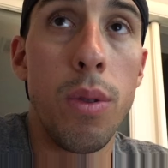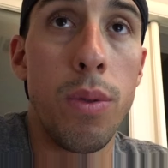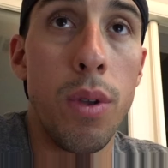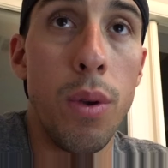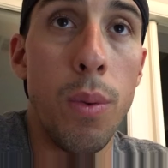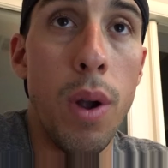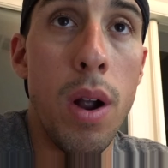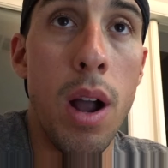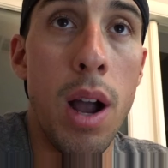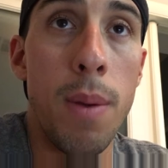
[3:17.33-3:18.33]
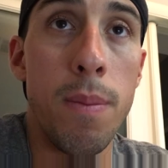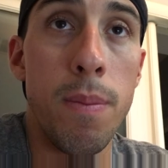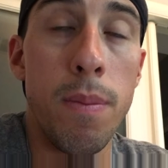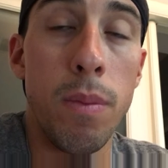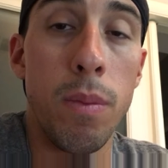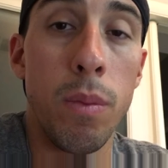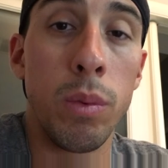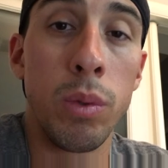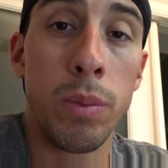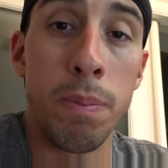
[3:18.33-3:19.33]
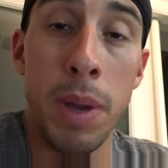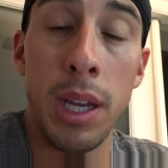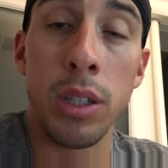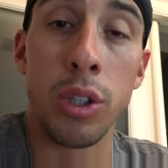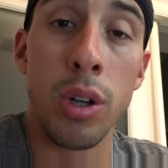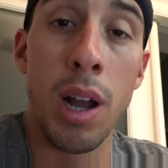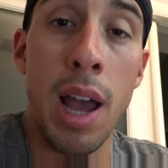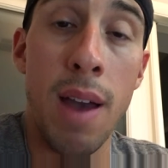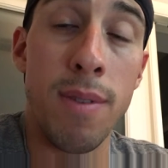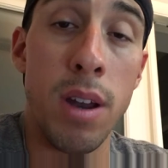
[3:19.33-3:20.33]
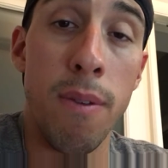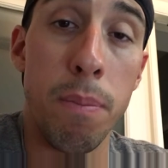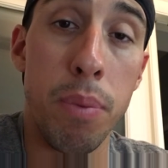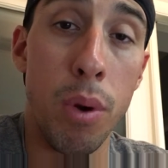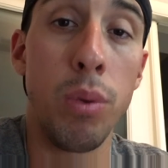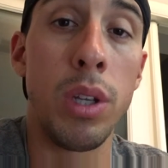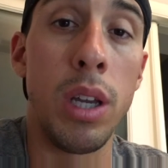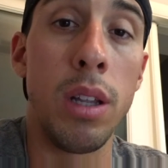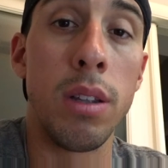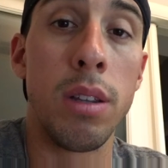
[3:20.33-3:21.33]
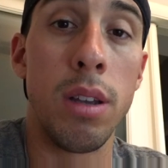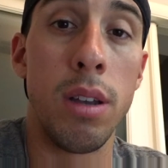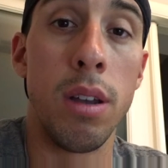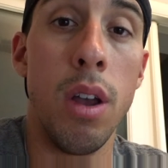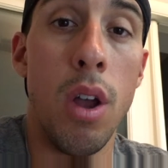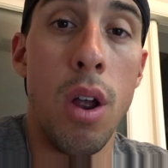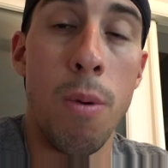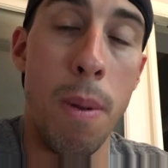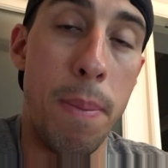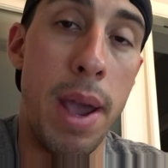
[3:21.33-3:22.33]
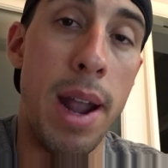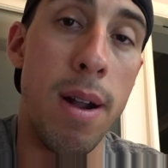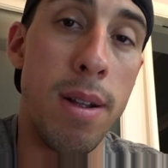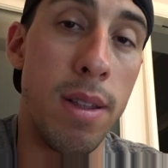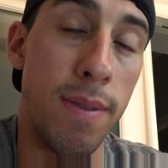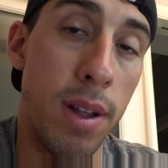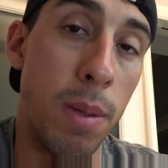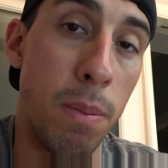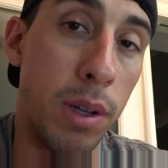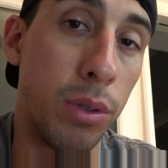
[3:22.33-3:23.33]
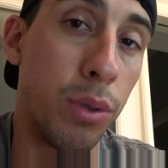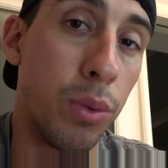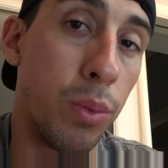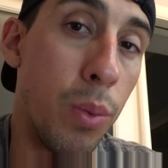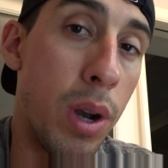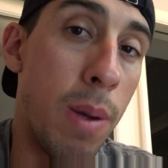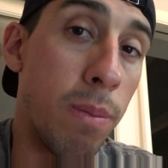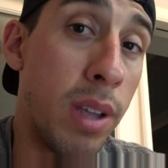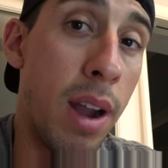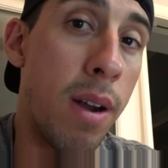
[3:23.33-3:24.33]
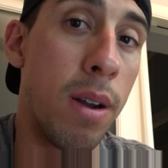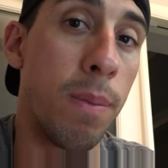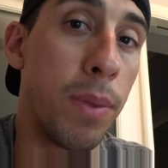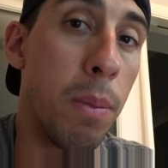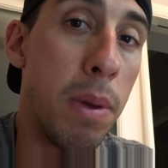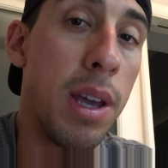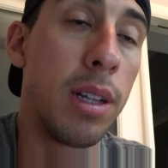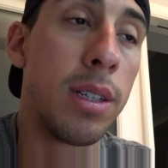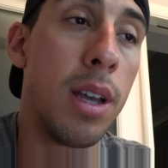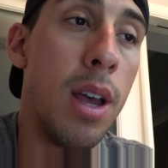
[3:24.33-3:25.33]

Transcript: to where I'm making sure I have enough protein to repair and develop muscles when I'm tearing them to bits,